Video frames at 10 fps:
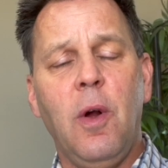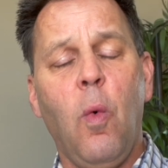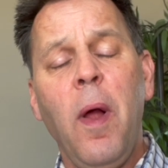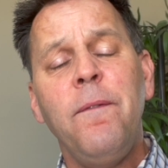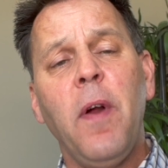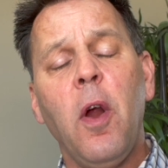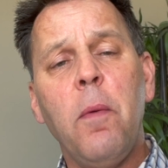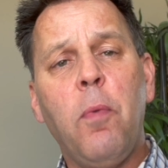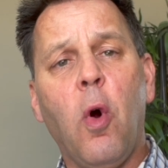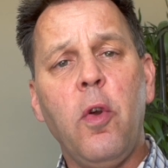One very
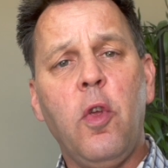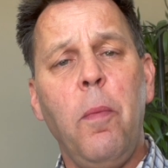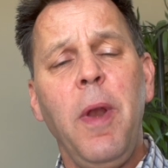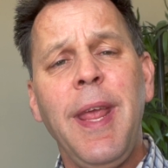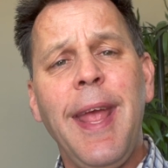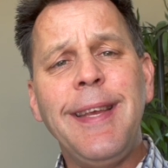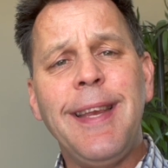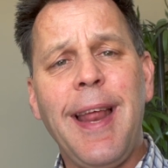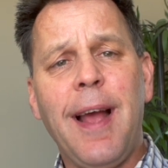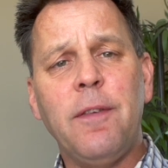important
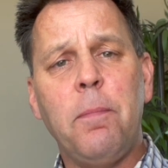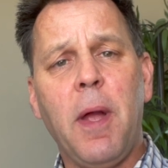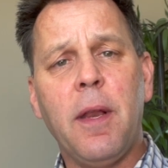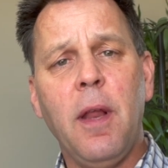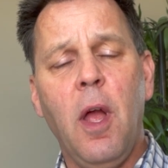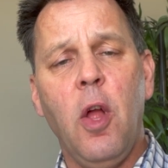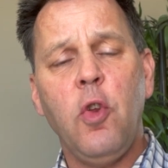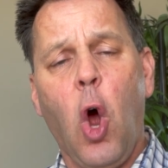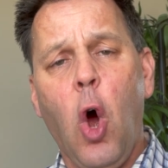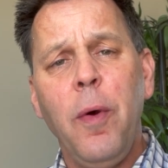communication aspect
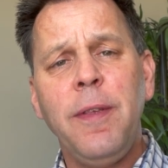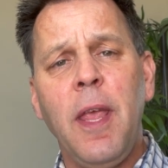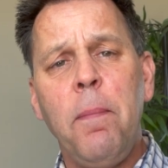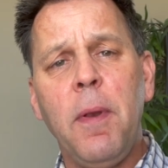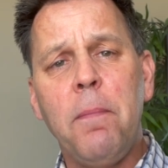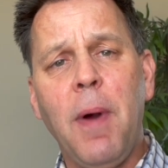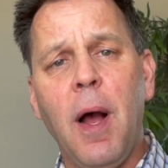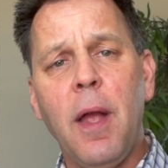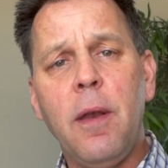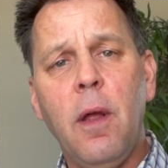to always keep in
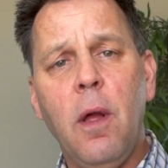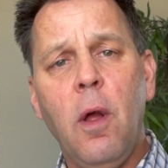mind,